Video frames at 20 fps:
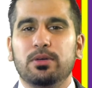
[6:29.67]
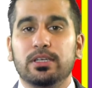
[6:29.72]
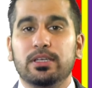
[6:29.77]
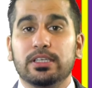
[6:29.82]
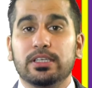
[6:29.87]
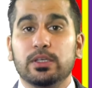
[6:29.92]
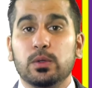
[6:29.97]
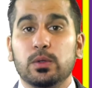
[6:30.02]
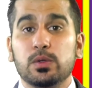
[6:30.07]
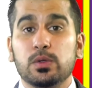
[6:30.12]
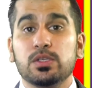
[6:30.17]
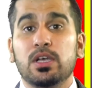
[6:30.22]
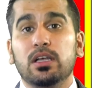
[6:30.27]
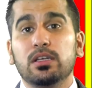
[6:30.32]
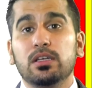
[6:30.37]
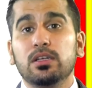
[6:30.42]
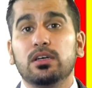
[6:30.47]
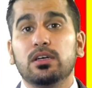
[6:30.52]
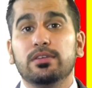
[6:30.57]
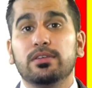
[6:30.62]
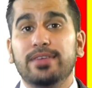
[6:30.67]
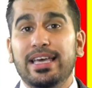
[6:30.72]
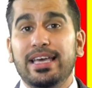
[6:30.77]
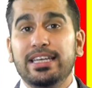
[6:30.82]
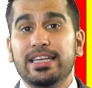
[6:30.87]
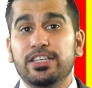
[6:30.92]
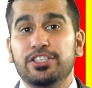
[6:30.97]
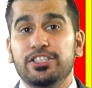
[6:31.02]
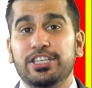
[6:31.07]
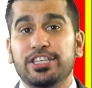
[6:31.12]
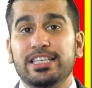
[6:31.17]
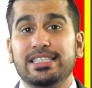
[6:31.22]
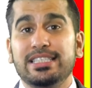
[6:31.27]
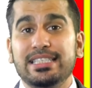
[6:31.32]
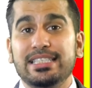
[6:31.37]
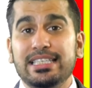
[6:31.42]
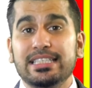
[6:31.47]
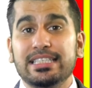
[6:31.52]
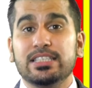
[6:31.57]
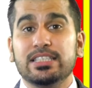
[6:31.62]
molecules, a lot of energy is
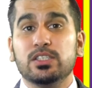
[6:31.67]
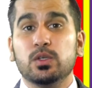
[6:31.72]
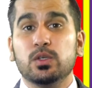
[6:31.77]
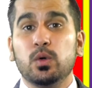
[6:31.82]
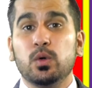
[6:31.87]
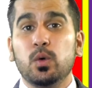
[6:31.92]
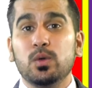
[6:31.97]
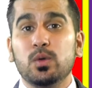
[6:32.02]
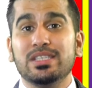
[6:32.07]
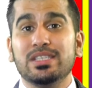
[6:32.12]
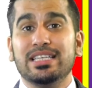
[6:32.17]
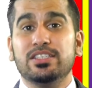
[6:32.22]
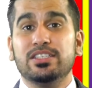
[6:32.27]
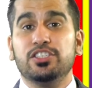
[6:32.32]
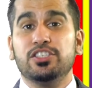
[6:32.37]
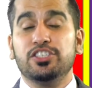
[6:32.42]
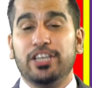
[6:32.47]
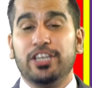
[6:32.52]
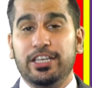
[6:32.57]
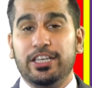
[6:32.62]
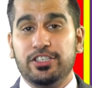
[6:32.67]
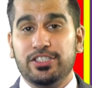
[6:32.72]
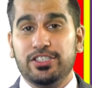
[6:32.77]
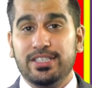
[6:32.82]
needed to cause it to change